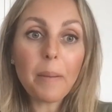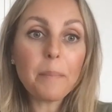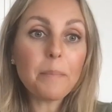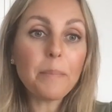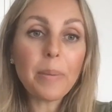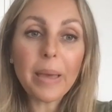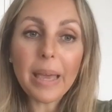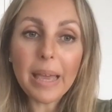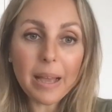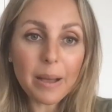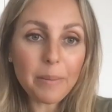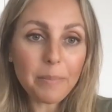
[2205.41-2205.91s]

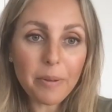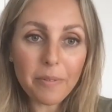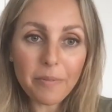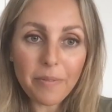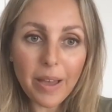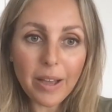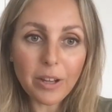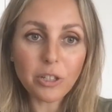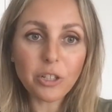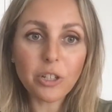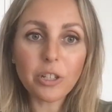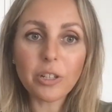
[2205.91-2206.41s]
being a
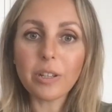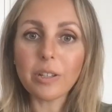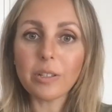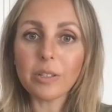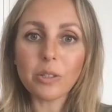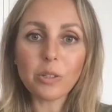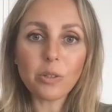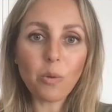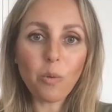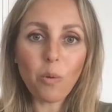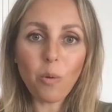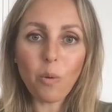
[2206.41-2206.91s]

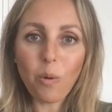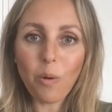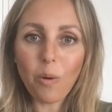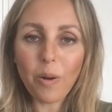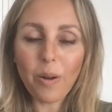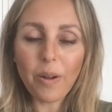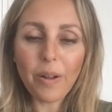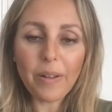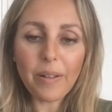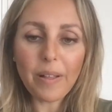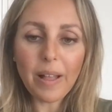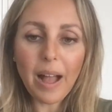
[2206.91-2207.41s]
perfectionist,
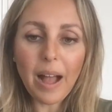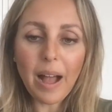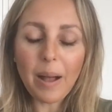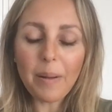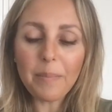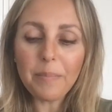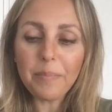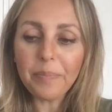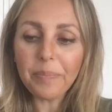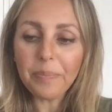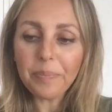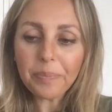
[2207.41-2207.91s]
or
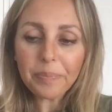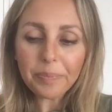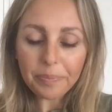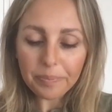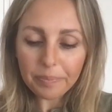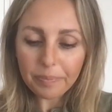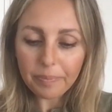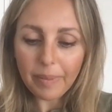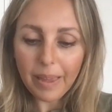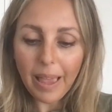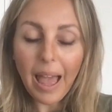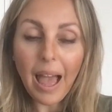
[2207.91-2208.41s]

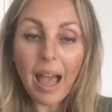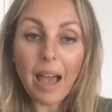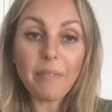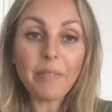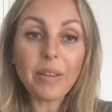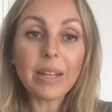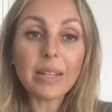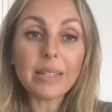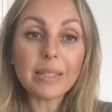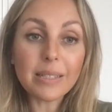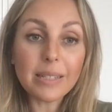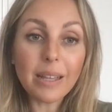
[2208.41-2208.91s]

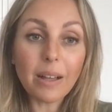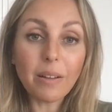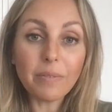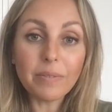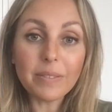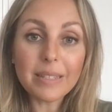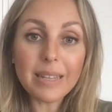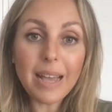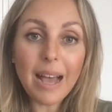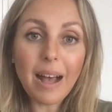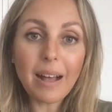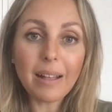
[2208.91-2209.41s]
having a
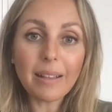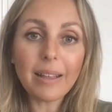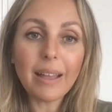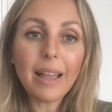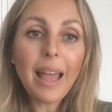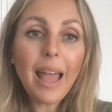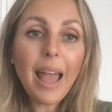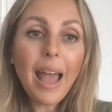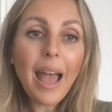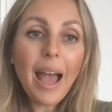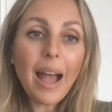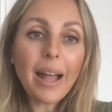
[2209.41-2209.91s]
self-doubt?
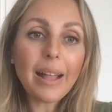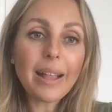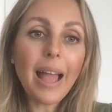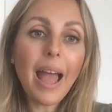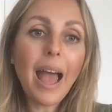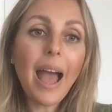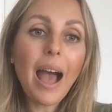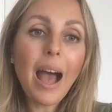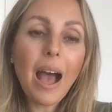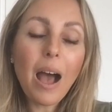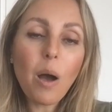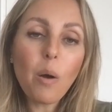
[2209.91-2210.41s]
And
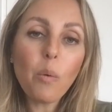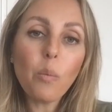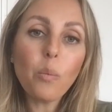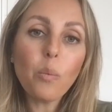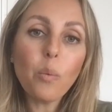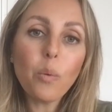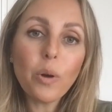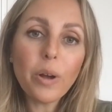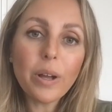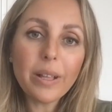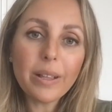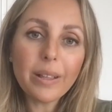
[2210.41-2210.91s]
how
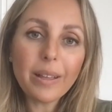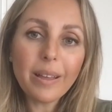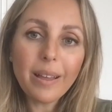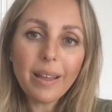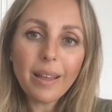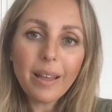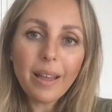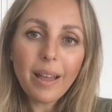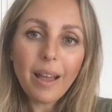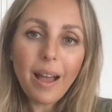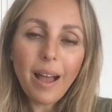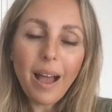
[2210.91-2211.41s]
would
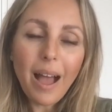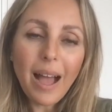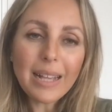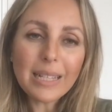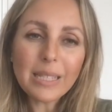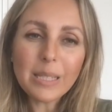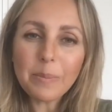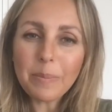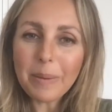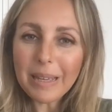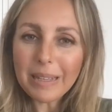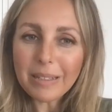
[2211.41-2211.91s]
I
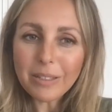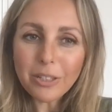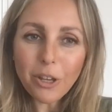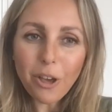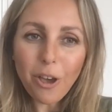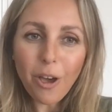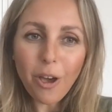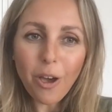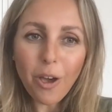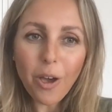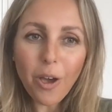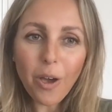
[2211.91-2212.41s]
speak to
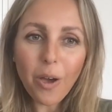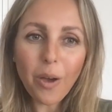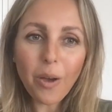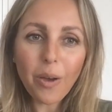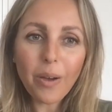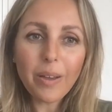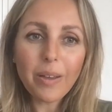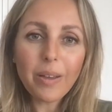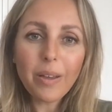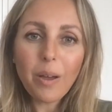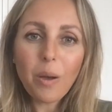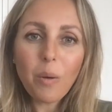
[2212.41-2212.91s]

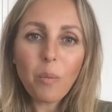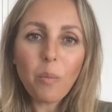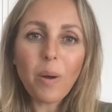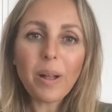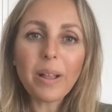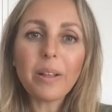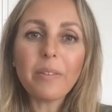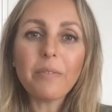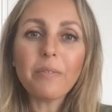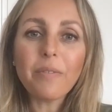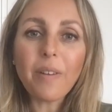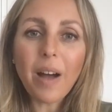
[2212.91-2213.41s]
her?
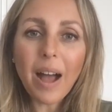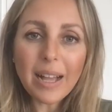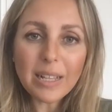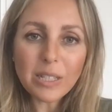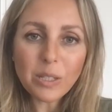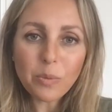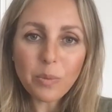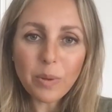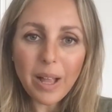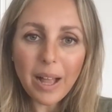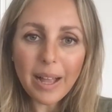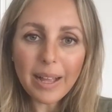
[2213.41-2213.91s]
What
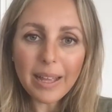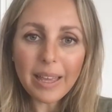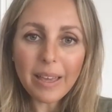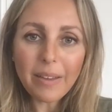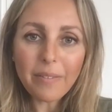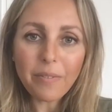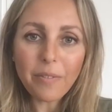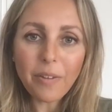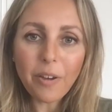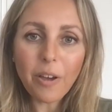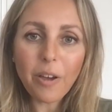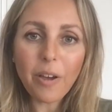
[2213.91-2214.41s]
advice would I
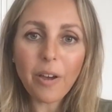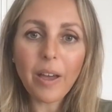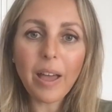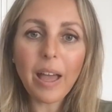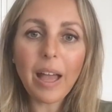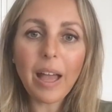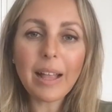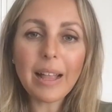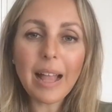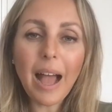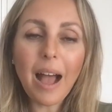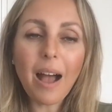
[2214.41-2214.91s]
give her?
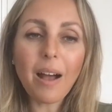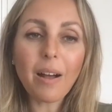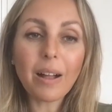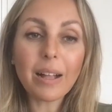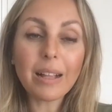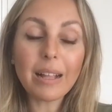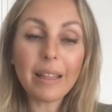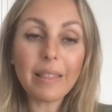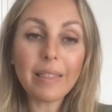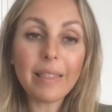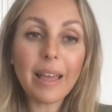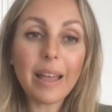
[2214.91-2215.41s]
And how
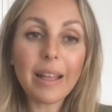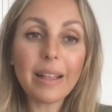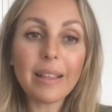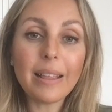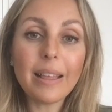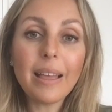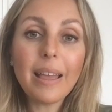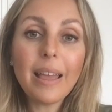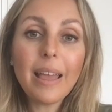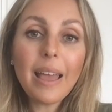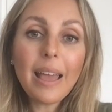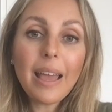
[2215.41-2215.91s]
can I
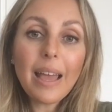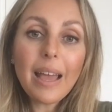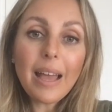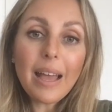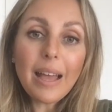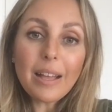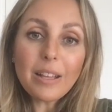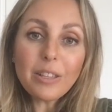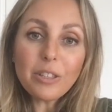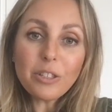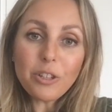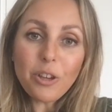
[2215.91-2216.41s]
then
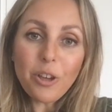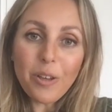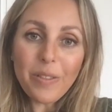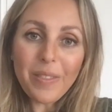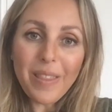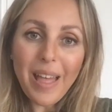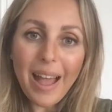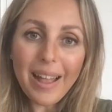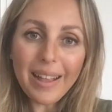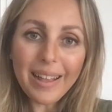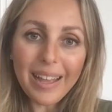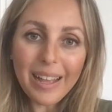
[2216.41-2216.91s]
turn
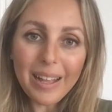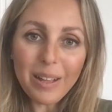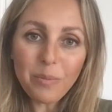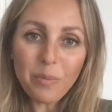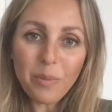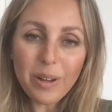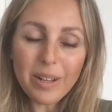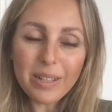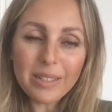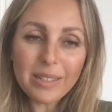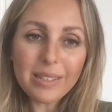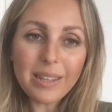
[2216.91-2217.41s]
that
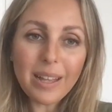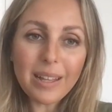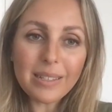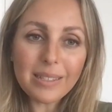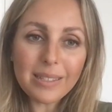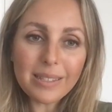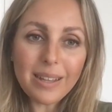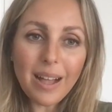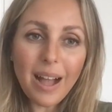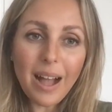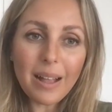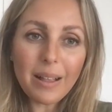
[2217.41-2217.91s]
inwards and
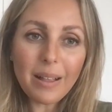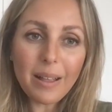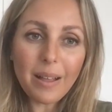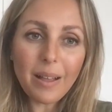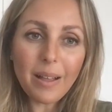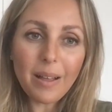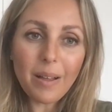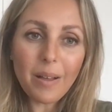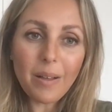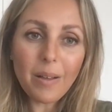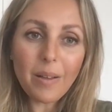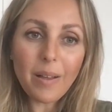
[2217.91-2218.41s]
start
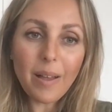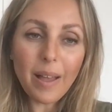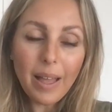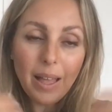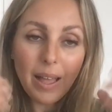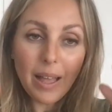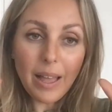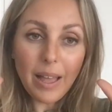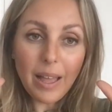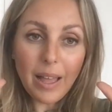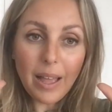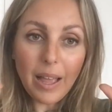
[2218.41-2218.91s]

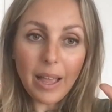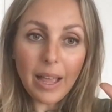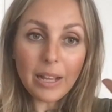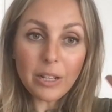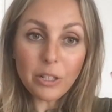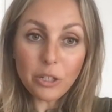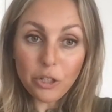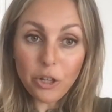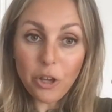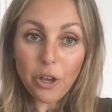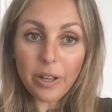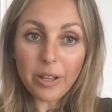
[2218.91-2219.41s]

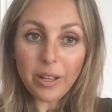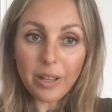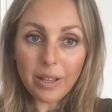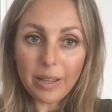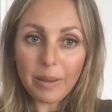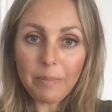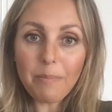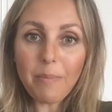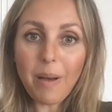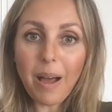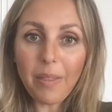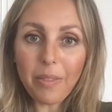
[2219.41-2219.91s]
internally
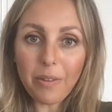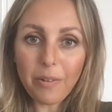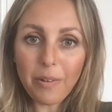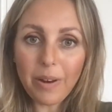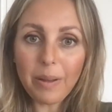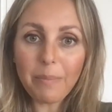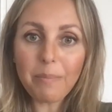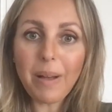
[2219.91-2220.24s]
mothering